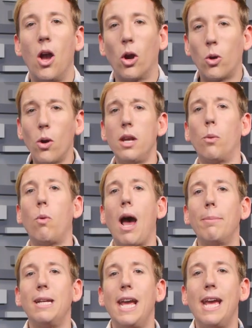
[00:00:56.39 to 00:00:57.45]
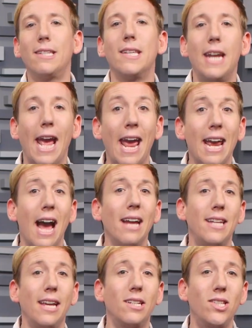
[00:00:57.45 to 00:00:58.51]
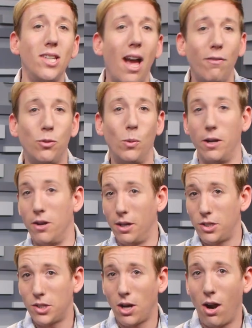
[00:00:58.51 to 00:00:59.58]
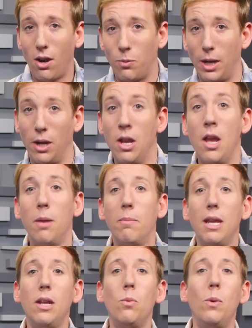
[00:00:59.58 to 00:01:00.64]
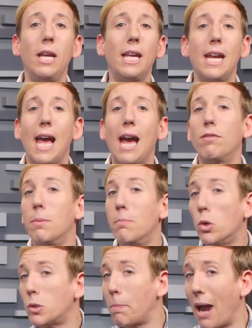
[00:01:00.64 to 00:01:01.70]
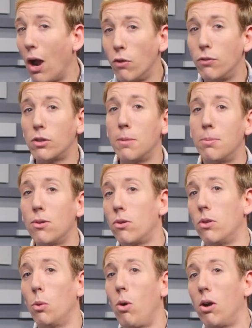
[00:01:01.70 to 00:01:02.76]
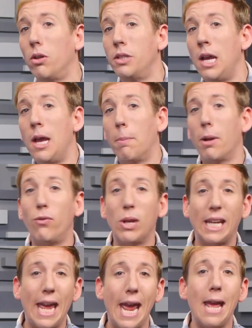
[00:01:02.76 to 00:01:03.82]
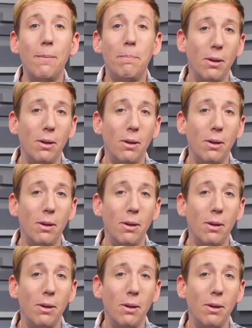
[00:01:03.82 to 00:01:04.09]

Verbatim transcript: According to Robin Hanson, AI takes software, not just hardware, meaning we can have the most powerful computer computer in the world, but if we can't